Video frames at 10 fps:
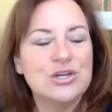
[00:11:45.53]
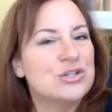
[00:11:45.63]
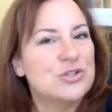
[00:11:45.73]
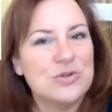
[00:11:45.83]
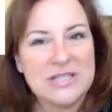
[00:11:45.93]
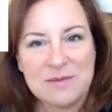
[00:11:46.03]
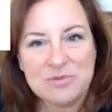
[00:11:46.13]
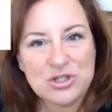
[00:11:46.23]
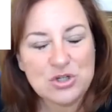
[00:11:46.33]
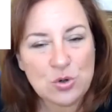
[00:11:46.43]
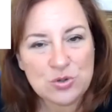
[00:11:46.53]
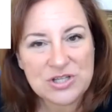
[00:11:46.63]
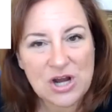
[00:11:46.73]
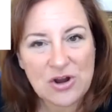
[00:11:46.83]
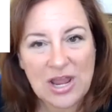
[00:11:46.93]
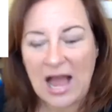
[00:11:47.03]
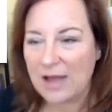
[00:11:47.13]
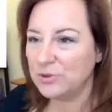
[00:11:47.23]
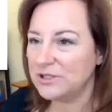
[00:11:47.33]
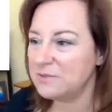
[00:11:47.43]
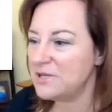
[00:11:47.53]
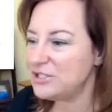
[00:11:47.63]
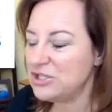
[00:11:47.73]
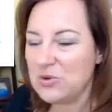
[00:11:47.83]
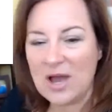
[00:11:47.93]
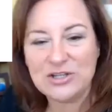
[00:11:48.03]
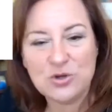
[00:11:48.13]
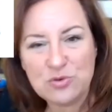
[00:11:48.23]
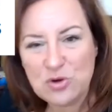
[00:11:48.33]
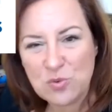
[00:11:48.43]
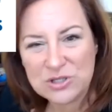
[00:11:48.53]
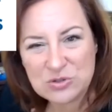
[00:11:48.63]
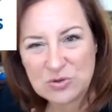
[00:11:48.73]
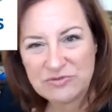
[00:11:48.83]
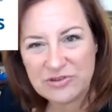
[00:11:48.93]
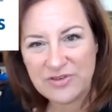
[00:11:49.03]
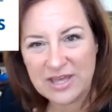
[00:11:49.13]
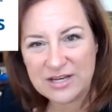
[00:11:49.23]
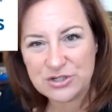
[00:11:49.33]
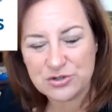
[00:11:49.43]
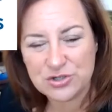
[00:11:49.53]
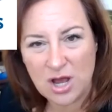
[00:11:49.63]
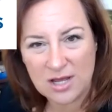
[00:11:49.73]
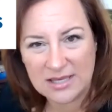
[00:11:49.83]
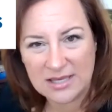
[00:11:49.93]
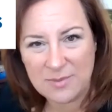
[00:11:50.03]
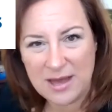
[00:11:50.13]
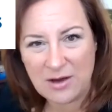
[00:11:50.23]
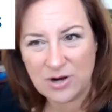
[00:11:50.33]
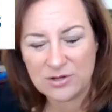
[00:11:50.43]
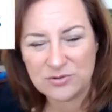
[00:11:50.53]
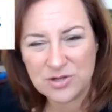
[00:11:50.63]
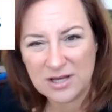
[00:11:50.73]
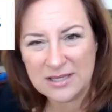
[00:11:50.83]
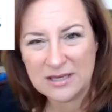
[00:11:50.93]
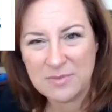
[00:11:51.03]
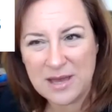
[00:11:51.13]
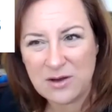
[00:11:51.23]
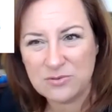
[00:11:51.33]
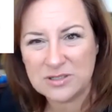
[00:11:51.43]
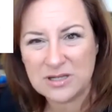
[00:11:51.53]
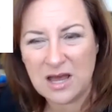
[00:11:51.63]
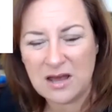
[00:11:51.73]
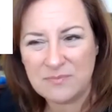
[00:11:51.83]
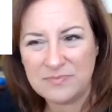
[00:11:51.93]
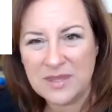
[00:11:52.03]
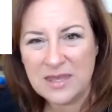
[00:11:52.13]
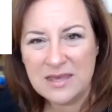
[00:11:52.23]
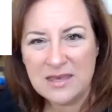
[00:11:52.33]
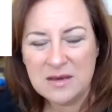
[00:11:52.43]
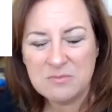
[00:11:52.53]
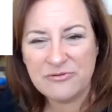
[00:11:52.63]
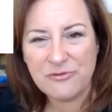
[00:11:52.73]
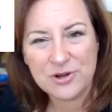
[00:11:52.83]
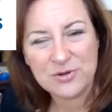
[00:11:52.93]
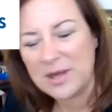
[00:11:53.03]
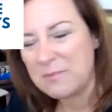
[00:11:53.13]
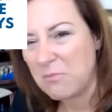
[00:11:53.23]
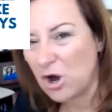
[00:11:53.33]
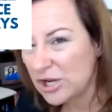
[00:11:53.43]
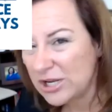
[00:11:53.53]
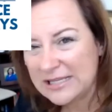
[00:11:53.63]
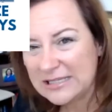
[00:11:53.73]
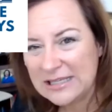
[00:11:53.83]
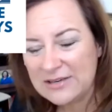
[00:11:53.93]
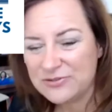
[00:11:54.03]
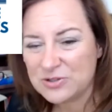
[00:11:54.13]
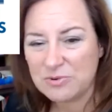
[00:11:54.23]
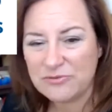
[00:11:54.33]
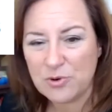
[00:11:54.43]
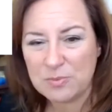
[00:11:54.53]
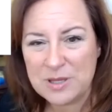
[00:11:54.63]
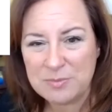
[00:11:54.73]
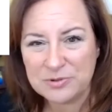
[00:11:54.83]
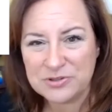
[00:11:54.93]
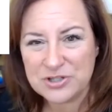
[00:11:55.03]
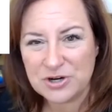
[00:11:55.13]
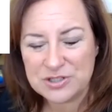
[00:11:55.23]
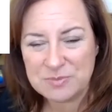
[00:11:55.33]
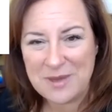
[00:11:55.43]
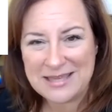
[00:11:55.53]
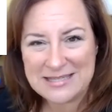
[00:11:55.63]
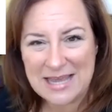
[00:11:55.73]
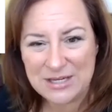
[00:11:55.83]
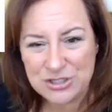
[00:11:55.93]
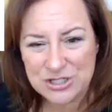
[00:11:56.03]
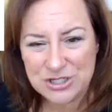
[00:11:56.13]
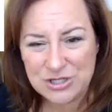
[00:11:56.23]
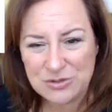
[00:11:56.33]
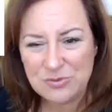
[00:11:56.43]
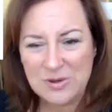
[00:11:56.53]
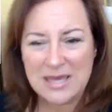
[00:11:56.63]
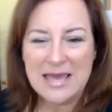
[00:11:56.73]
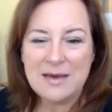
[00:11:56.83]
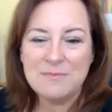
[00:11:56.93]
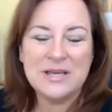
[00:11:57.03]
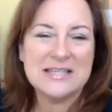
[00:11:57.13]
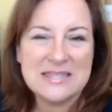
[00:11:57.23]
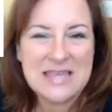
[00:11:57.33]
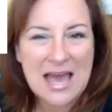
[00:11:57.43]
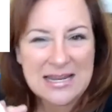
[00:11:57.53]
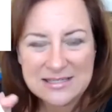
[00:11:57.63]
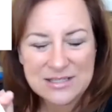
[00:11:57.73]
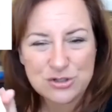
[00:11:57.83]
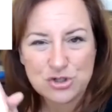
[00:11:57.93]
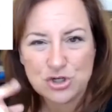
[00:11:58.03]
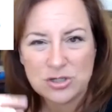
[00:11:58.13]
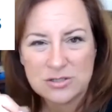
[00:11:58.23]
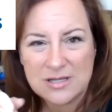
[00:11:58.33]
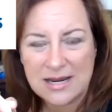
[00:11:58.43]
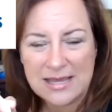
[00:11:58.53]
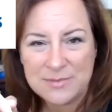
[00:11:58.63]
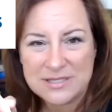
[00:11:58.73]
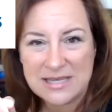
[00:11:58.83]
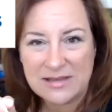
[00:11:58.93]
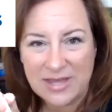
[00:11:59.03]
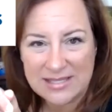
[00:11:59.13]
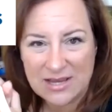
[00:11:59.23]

Susan, I'm so sorry. I will admit to you, I don't know what sort of advantage you're talking about. Are you talking about before you get marketing lift or before people start to pay attention to you? Because that isn't just on Amazon. That's